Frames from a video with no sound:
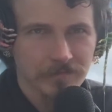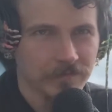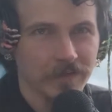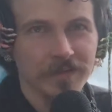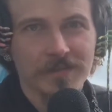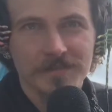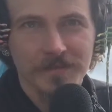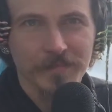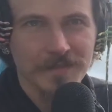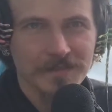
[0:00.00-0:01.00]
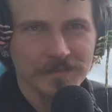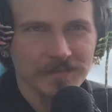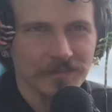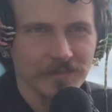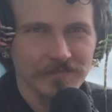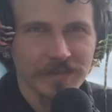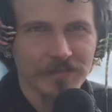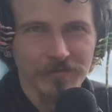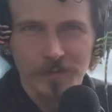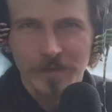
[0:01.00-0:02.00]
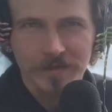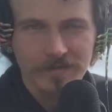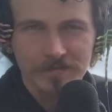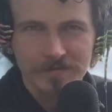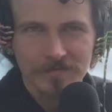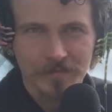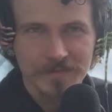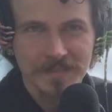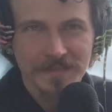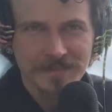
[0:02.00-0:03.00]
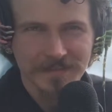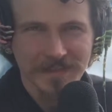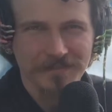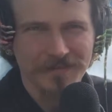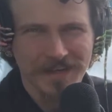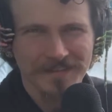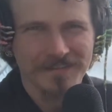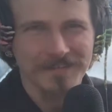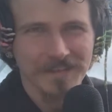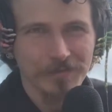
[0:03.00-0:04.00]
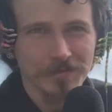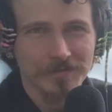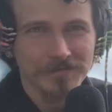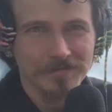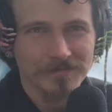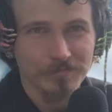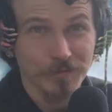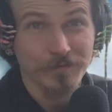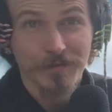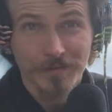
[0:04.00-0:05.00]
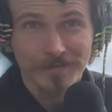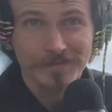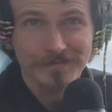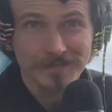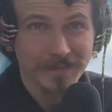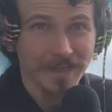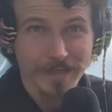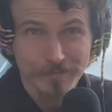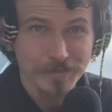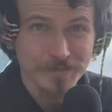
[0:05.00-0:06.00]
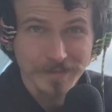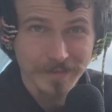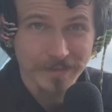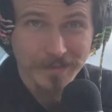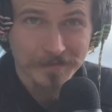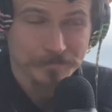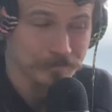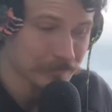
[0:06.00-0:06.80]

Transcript: Fungi is an amazing alternative. They don't require almost any sunlight. In fact, they would prefer to not have much sunlight at all.